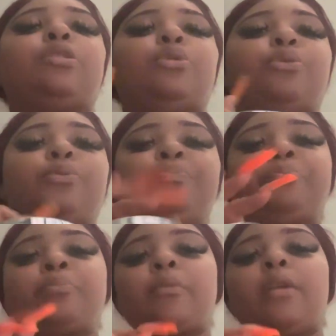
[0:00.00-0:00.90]
too
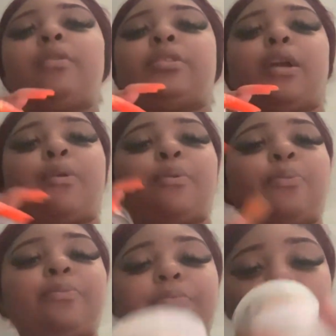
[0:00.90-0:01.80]
so
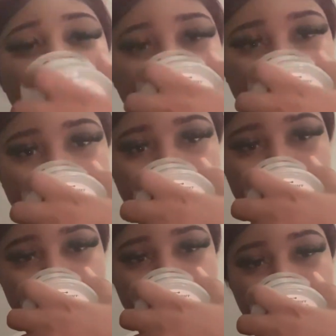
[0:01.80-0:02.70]

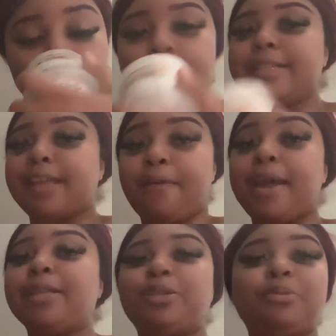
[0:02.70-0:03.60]
it
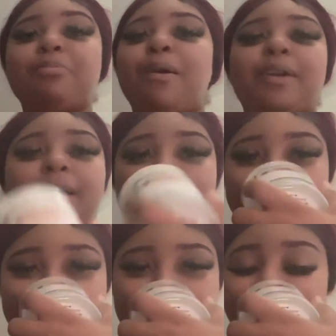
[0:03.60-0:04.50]
it do smell good
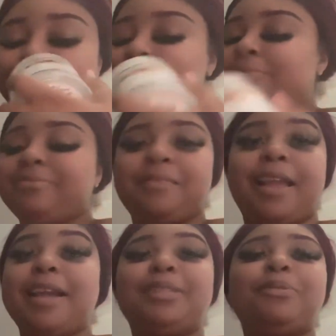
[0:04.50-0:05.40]

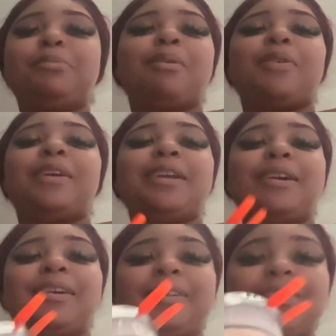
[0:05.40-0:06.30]
it do smell good
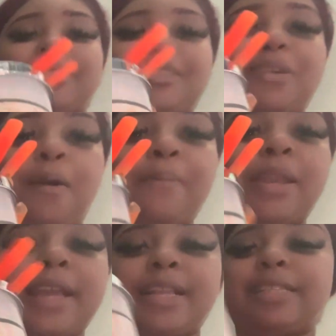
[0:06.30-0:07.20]
y'all so I'm
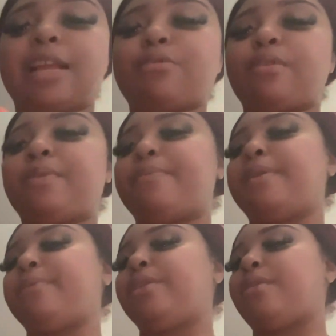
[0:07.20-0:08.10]
like this. I thought it would have been
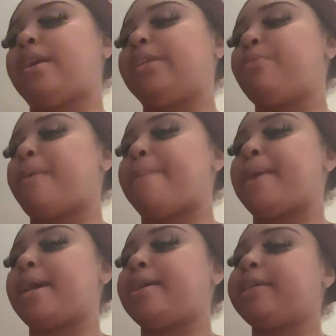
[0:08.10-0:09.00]
a little, a little bit
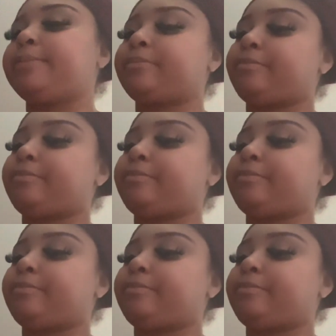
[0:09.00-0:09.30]
bigger.